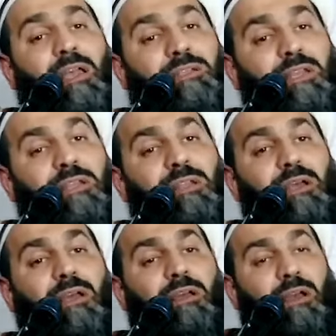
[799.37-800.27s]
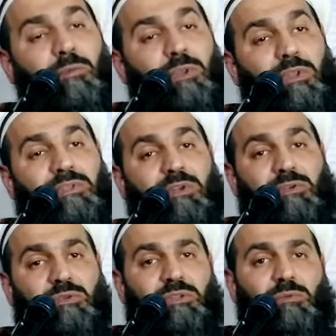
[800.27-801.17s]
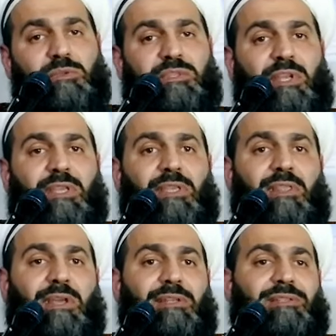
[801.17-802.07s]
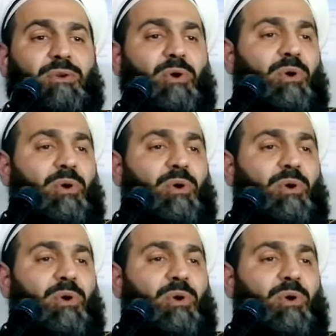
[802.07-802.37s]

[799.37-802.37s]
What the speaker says: And Sayyidina Abdullah Sirajuddin was saying that